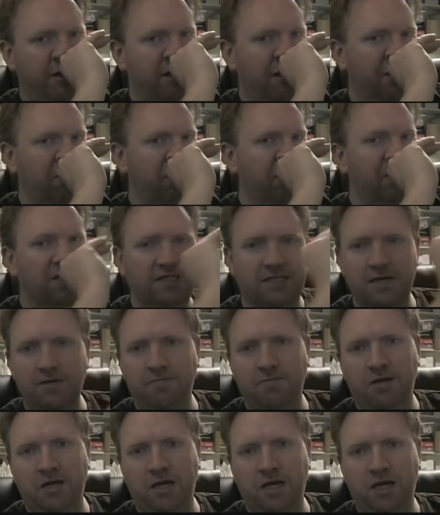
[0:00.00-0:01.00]
It
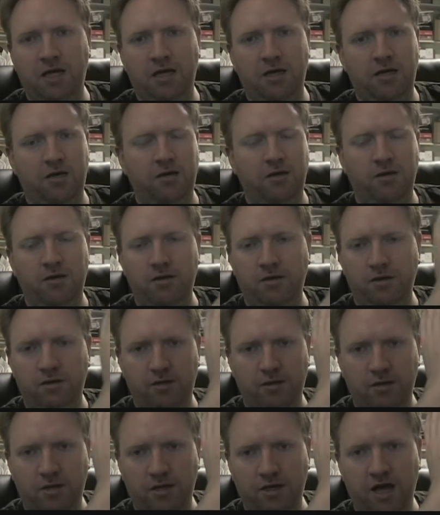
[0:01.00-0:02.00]
wasn't me.
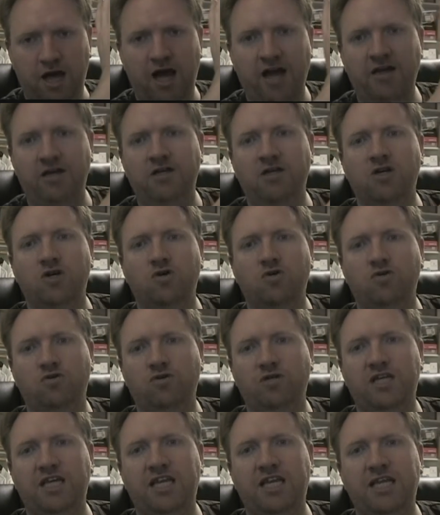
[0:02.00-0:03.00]
I know who
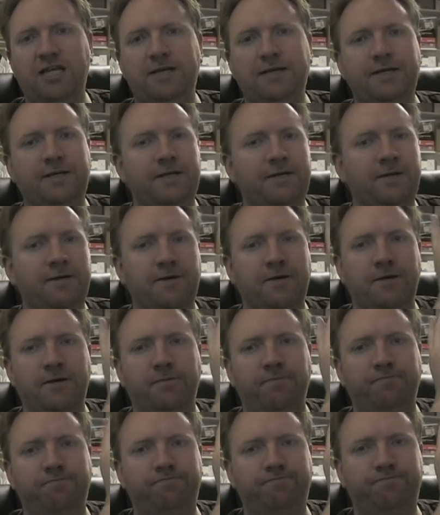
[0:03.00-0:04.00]
did it,
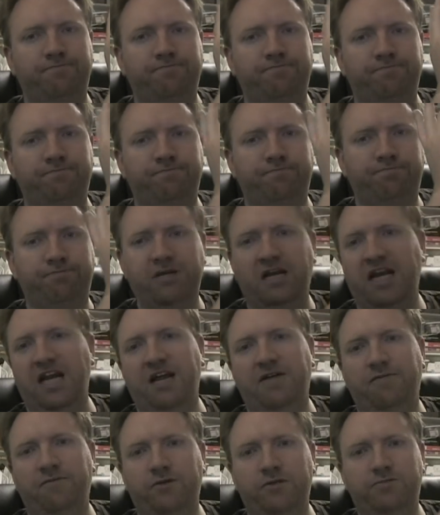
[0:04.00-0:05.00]
but I
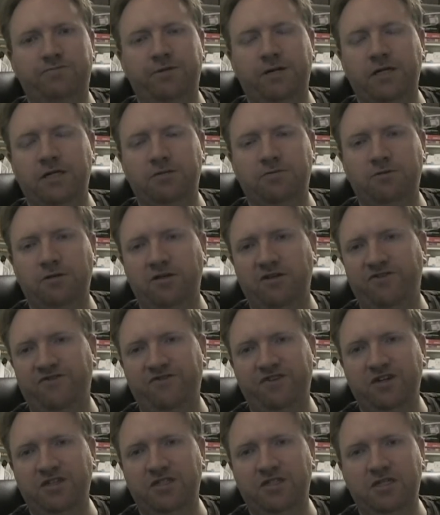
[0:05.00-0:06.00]
have responsibility as
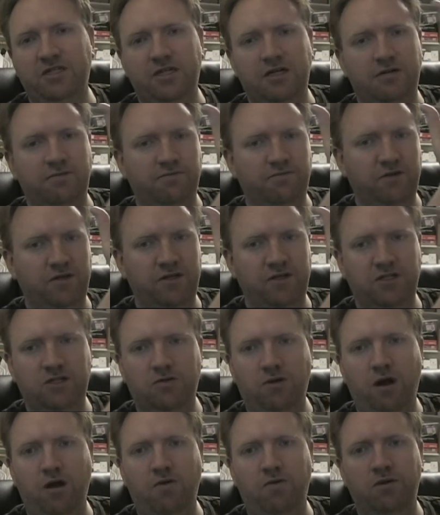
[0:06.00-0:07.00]
friends to them. Been
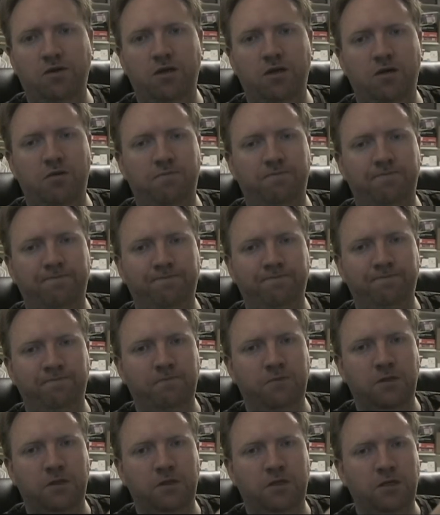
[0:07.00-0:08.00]
straight with them.
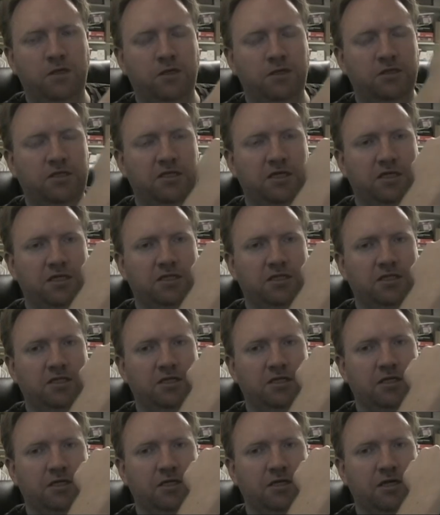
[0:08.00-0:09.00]
Says,
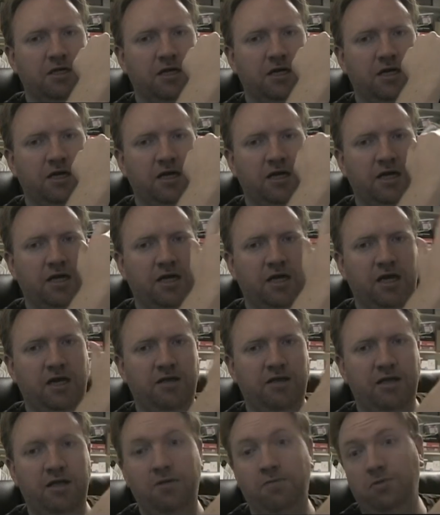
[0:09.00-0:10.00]

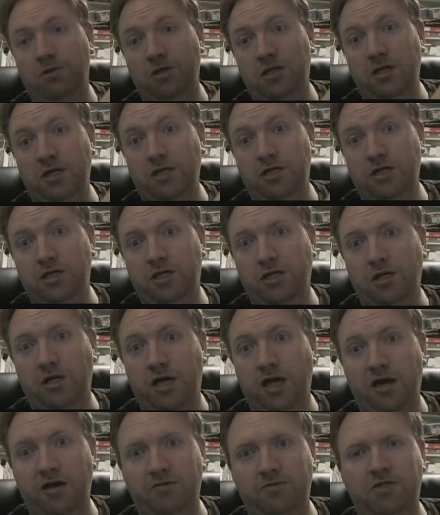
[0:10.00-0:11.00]
but then she could have
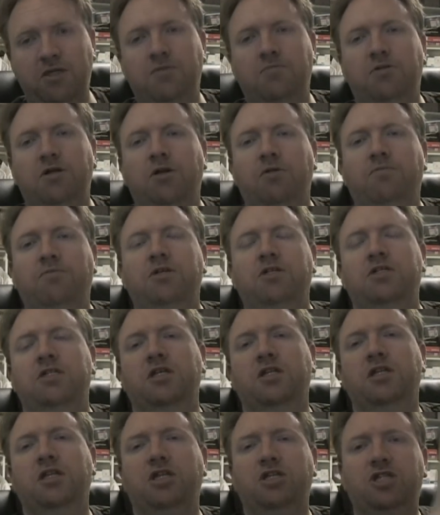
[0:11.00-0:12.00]
gotten upset there. But
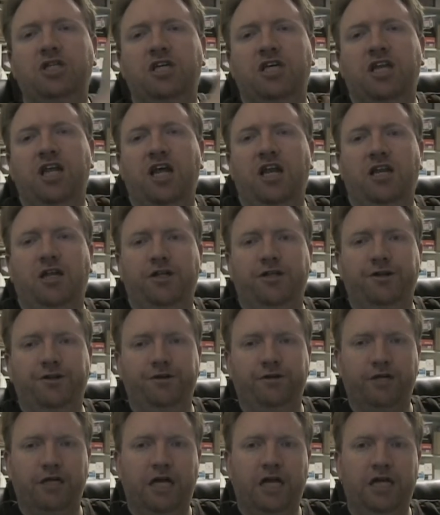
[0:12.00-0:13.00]
then she could have had a
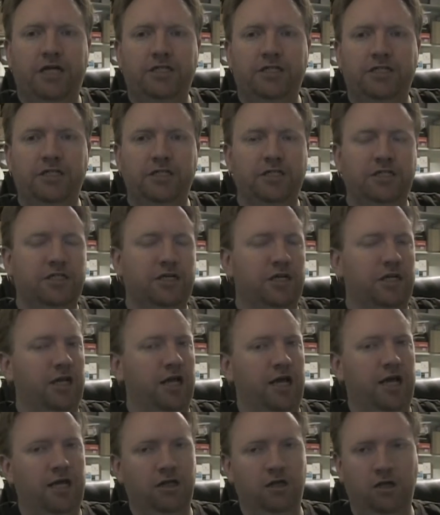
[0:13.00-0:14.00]
clear conscience. Said,
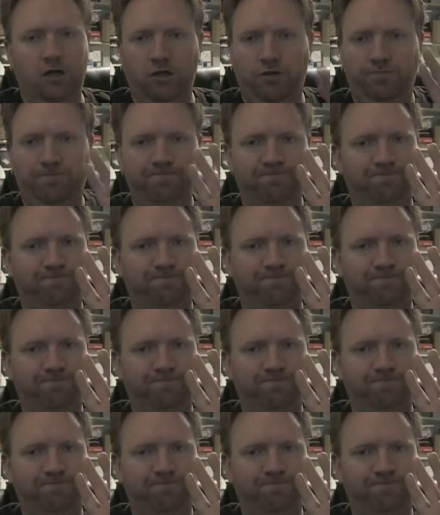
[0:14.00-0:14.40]
hey, look,